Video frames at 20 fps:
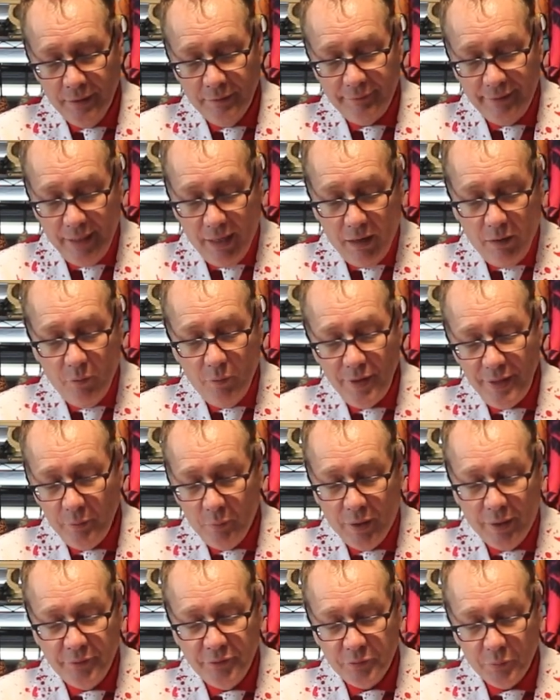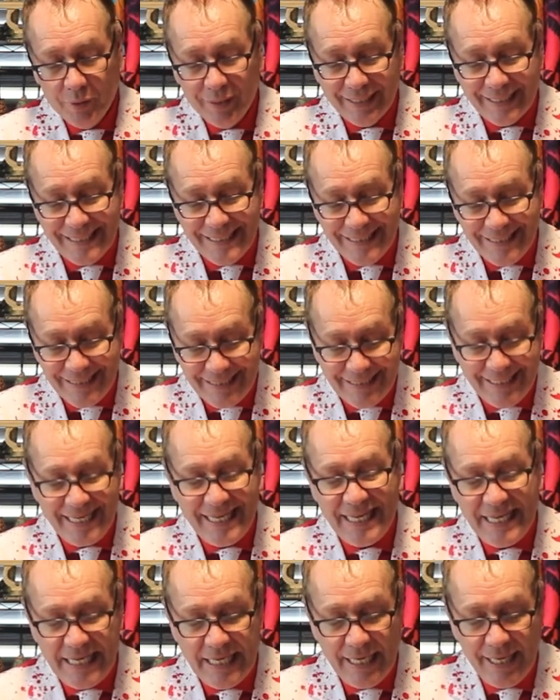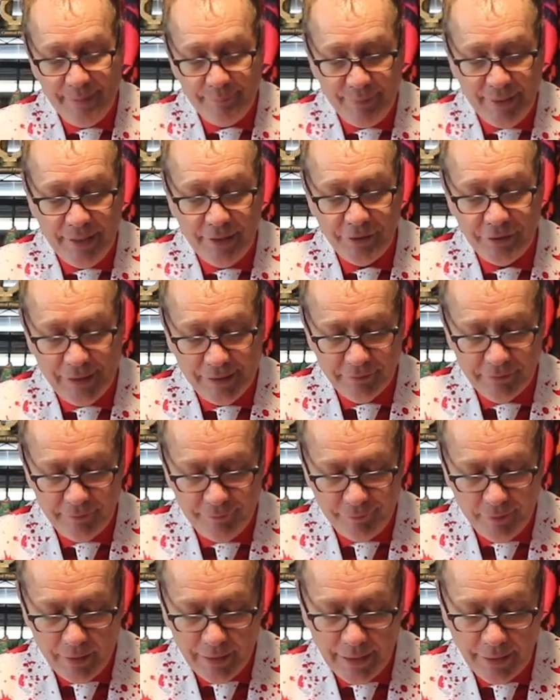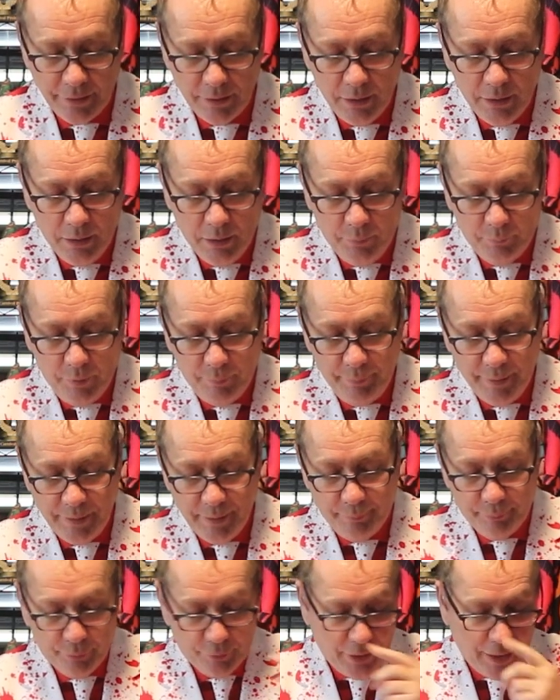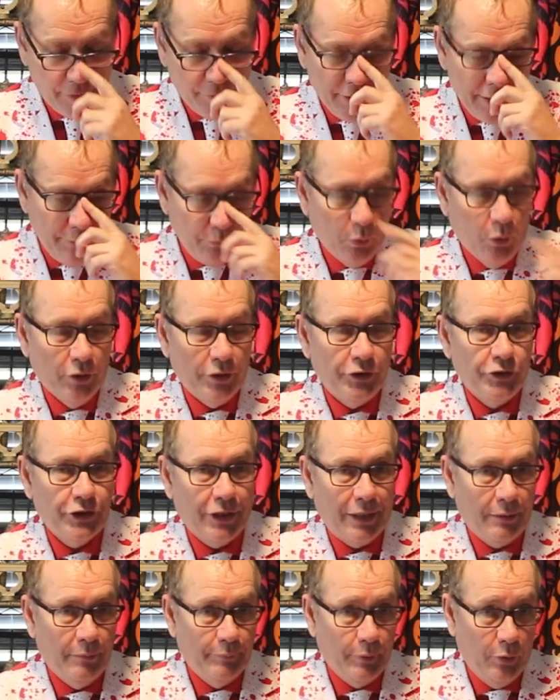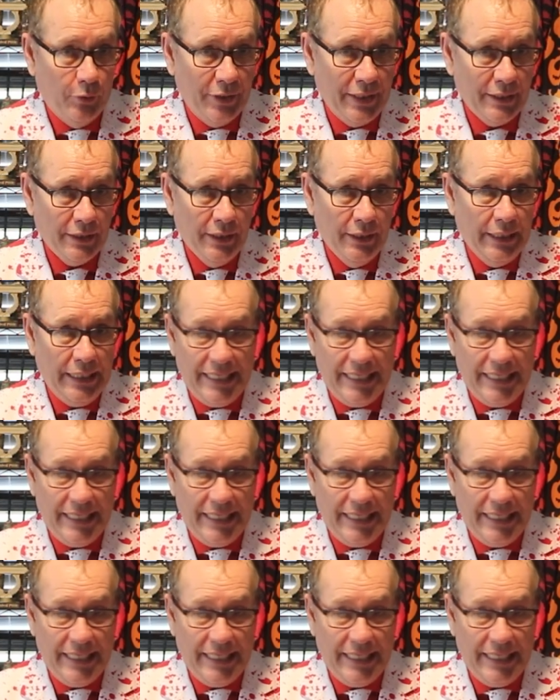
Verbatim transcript: the only ones where I could see it being justified would be the priority water shuttle boarding